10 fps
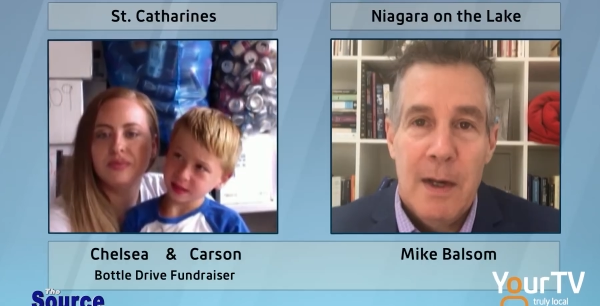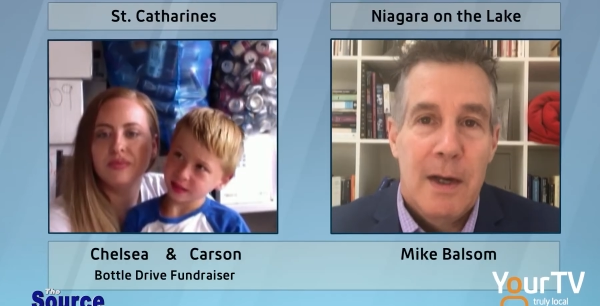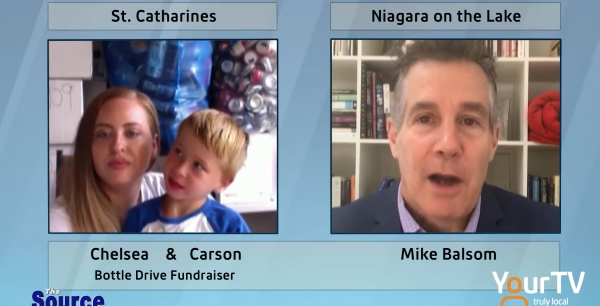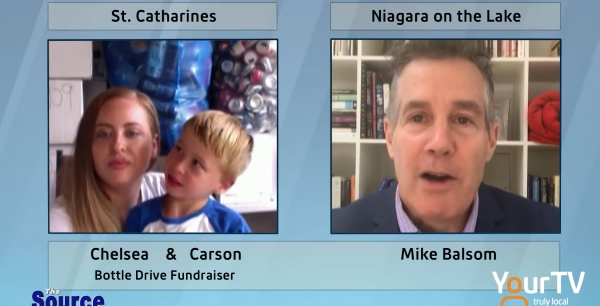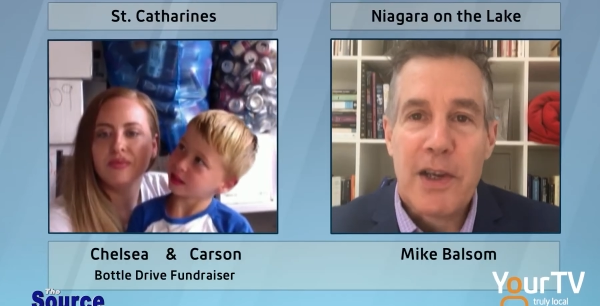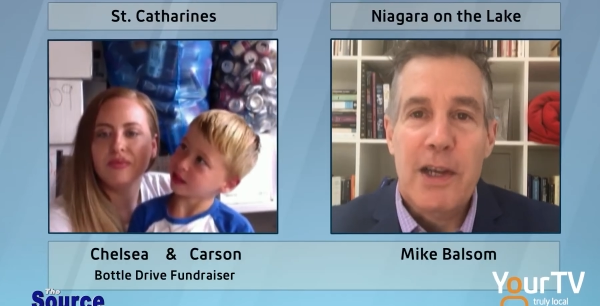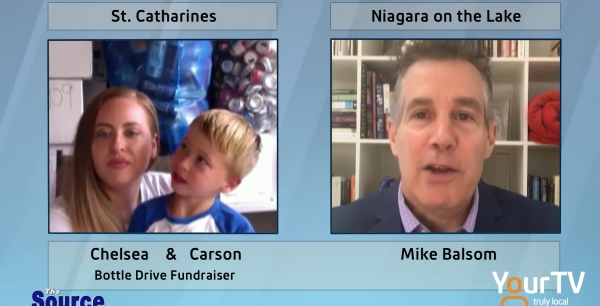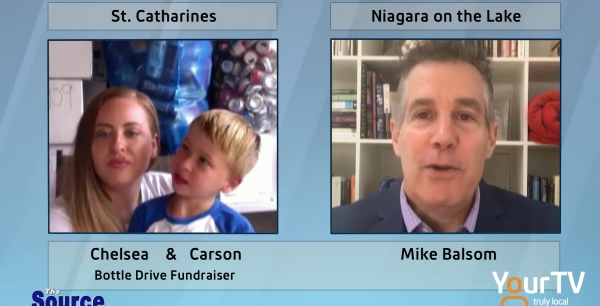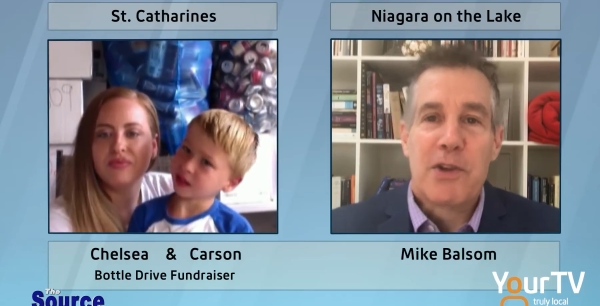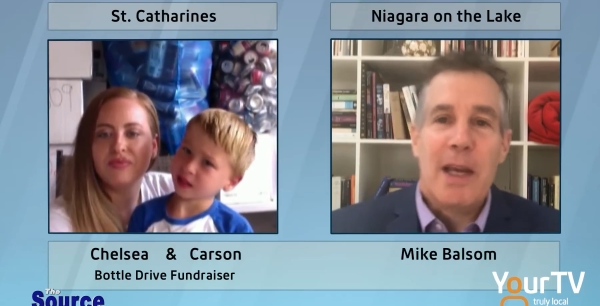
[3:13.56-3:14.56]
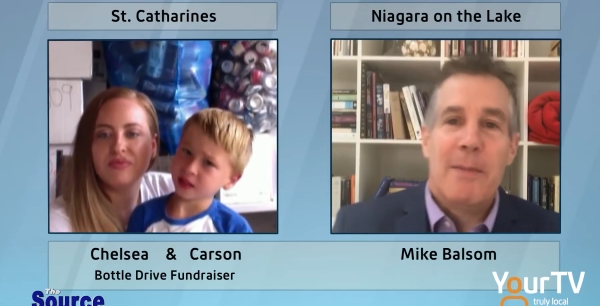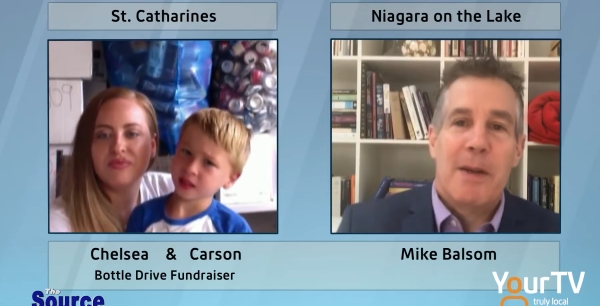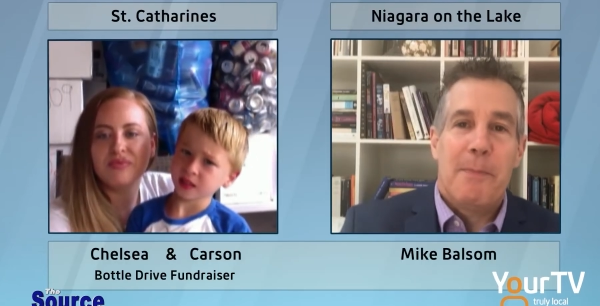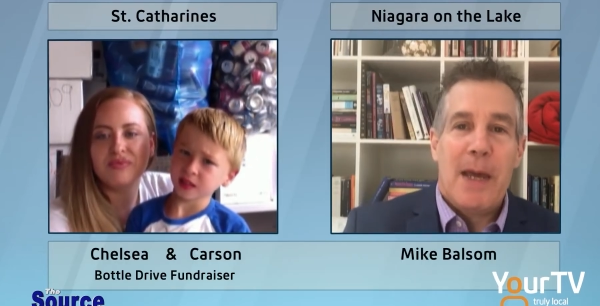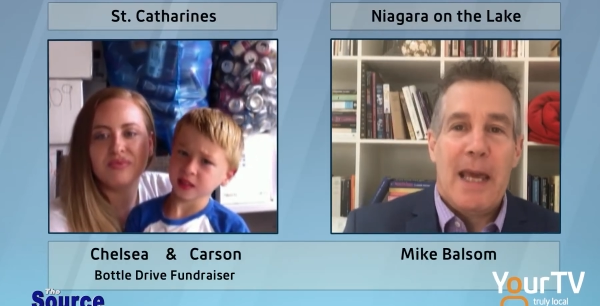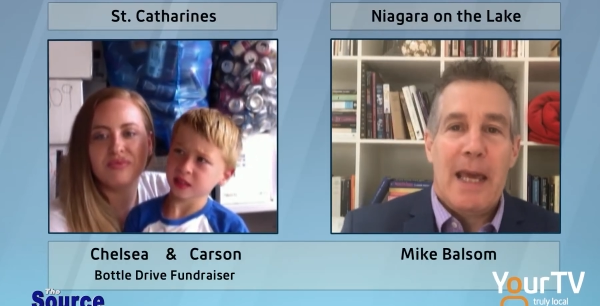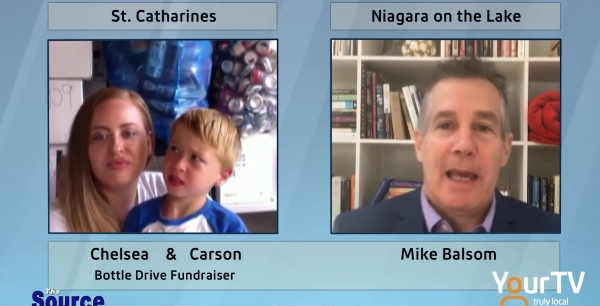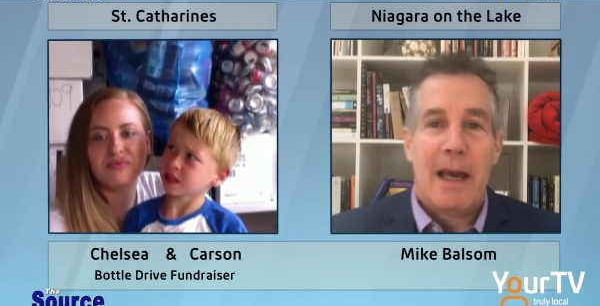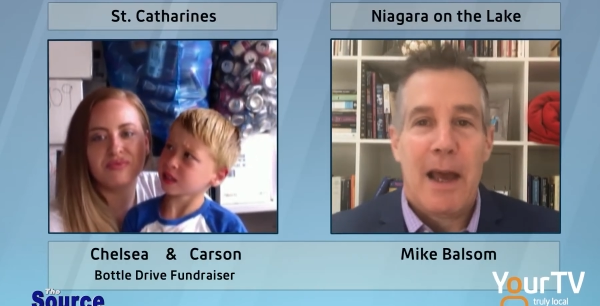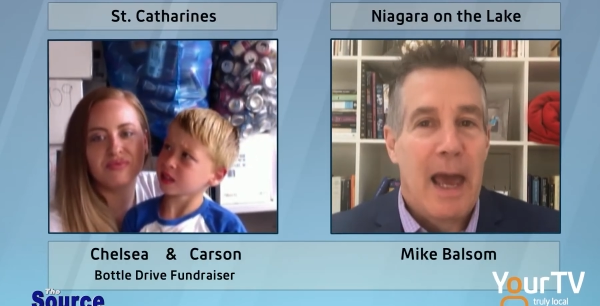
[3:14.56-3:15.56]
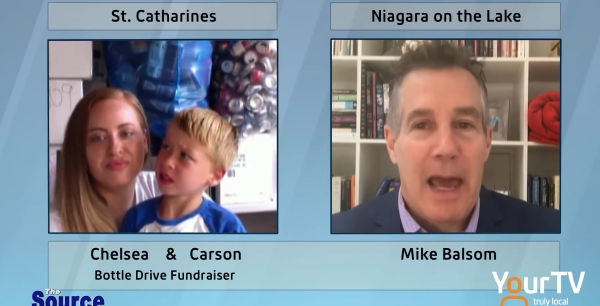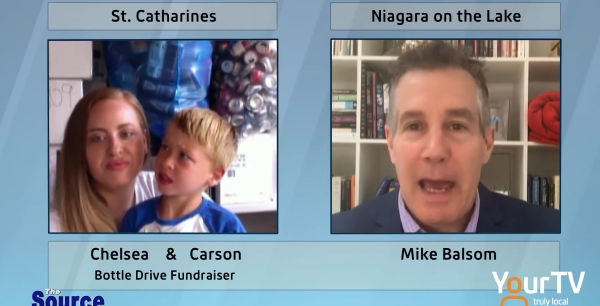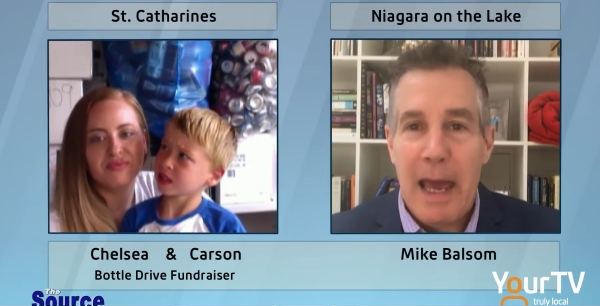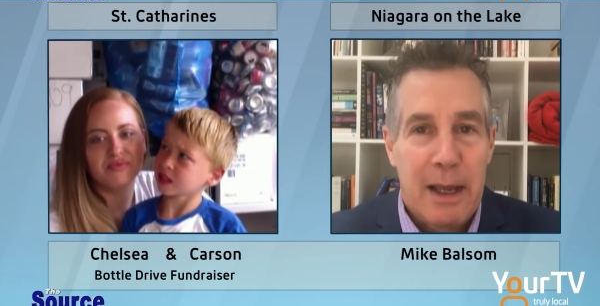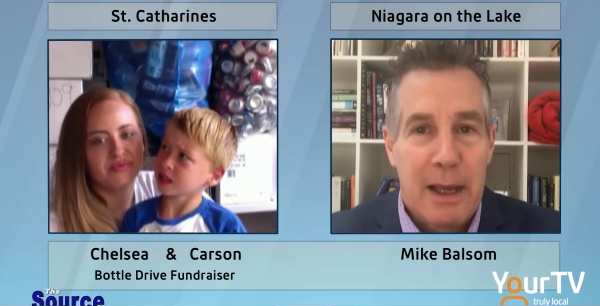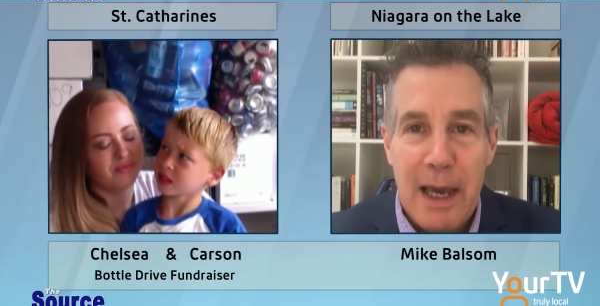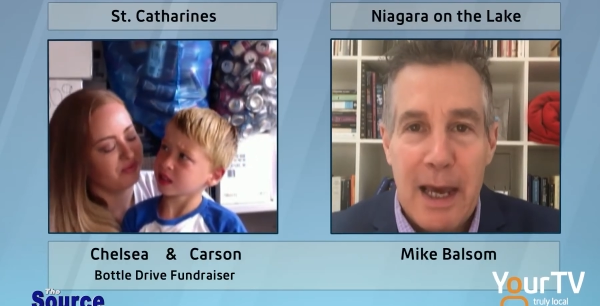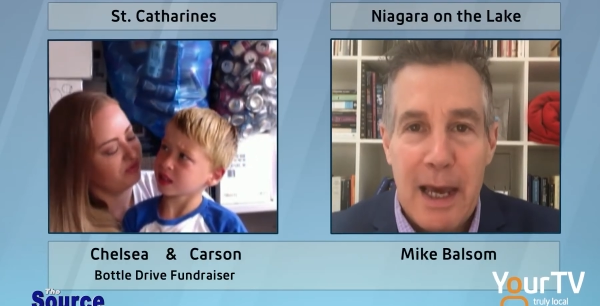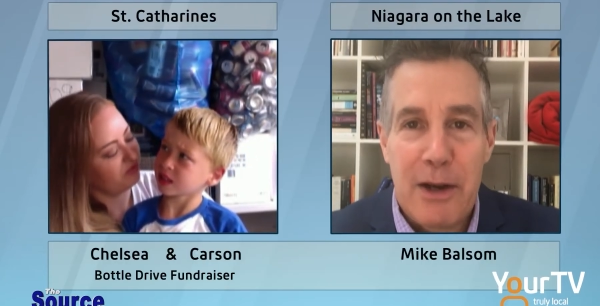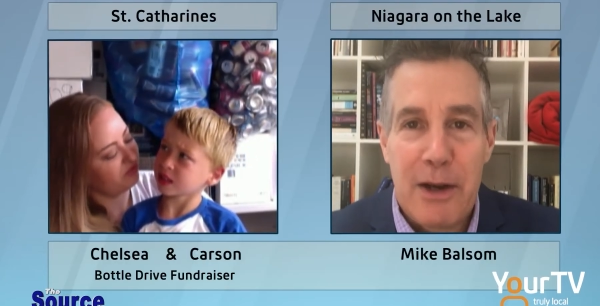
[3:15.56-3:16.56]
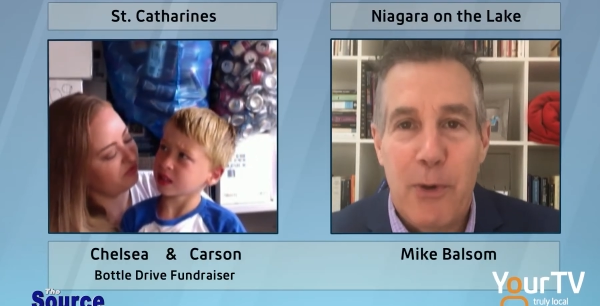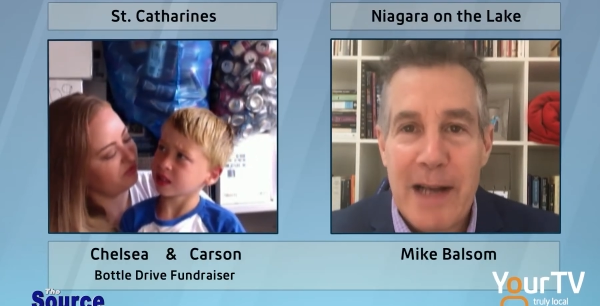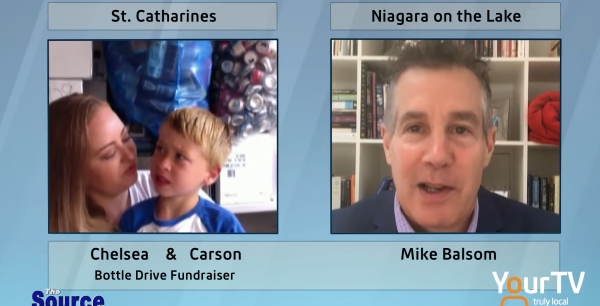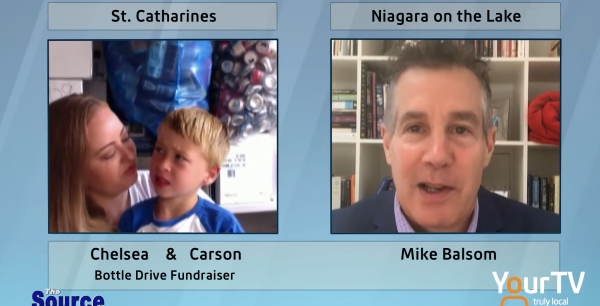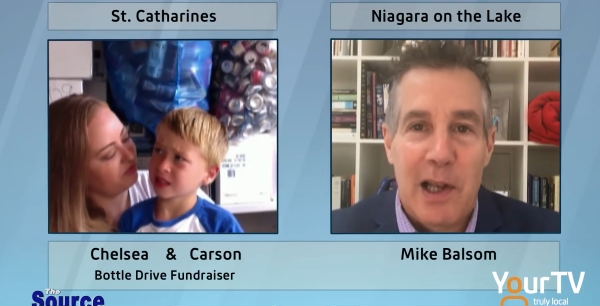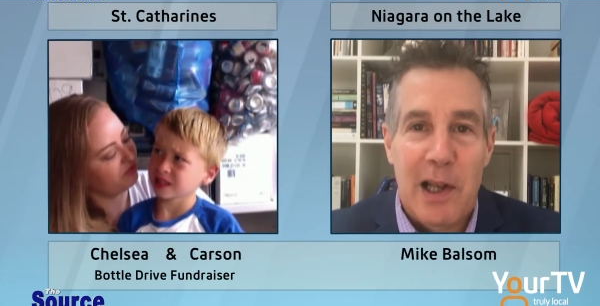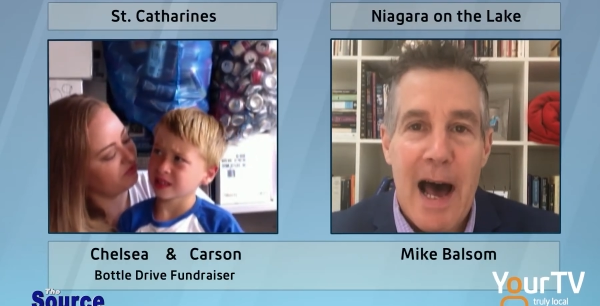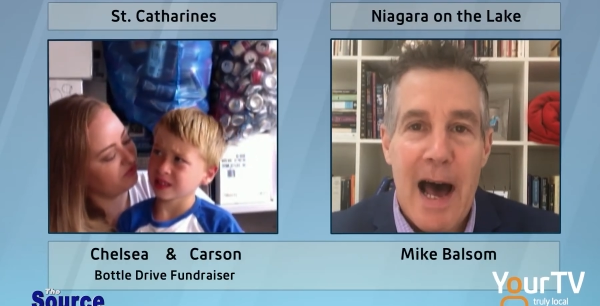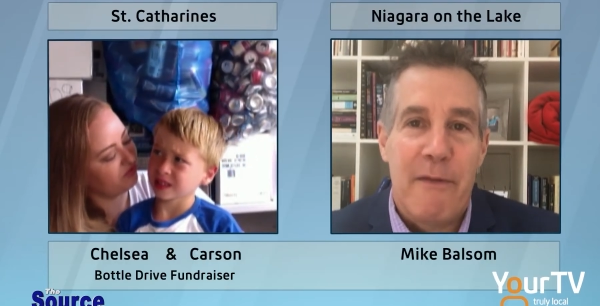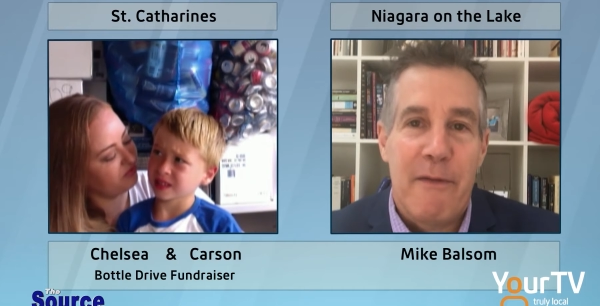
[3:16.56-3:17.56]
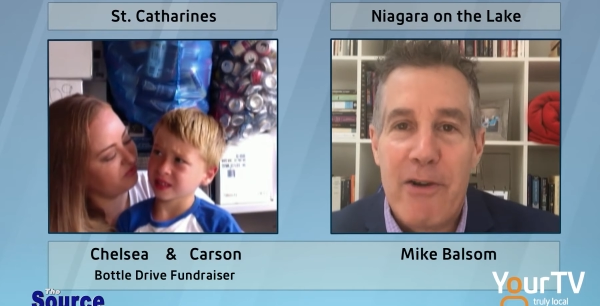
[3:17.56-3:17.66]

Speaker 1: Carson, you seem to be a kid who has a lot of energy.